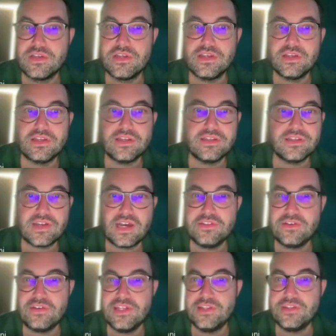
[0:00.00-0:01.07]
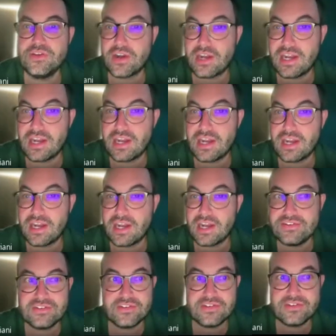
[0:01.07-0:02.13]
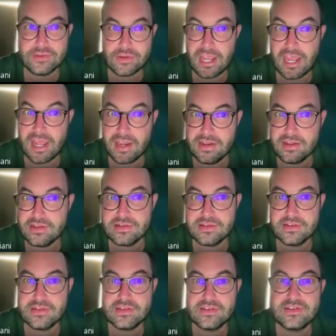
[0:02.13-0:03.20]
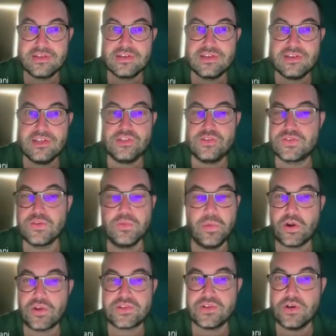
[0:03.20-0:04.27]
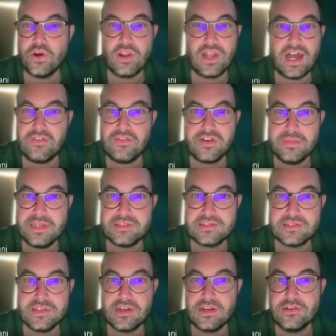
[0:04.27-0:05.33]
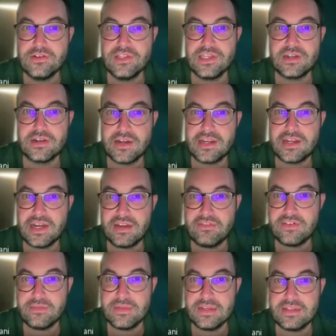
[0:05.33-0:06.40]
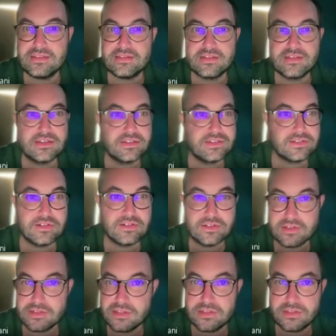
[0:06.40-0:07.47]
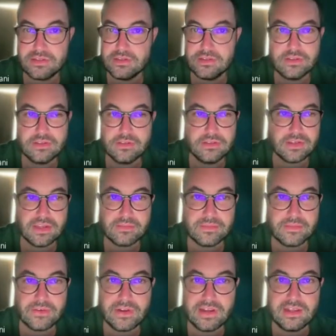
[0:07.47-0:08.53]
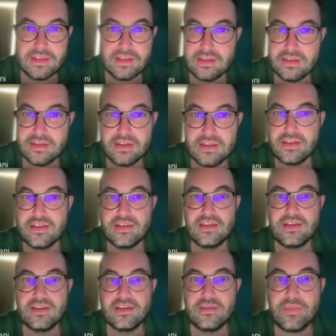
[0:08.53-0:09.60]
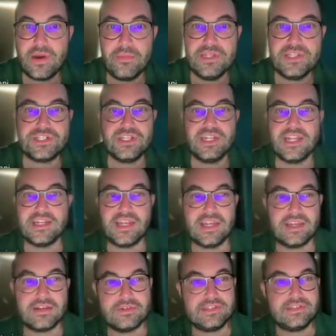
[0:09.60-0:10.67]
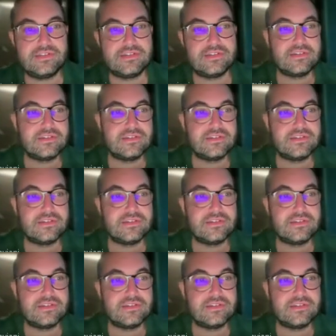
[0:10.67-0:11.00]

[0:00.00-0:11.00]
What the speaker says: the title in your language, you can. It supports all alphabets, including Greek alphabet. So you can really publish in any language.